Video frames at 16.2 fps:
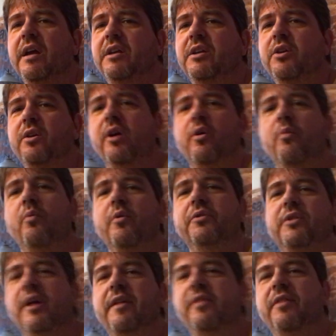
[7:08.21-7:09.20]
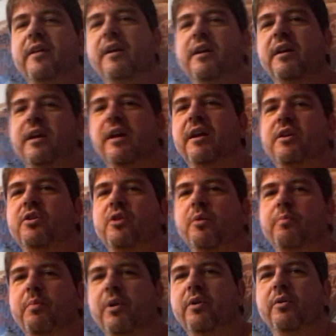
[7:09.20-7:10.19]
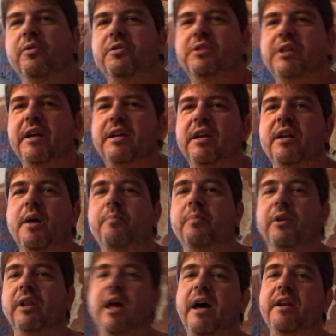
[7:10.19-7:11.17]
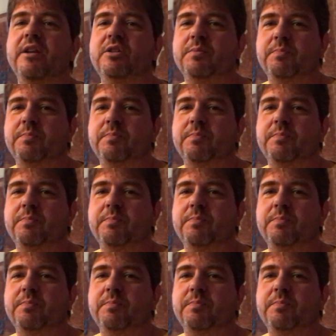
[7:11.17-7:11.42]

You don't want that thing in your booth taking up a lot of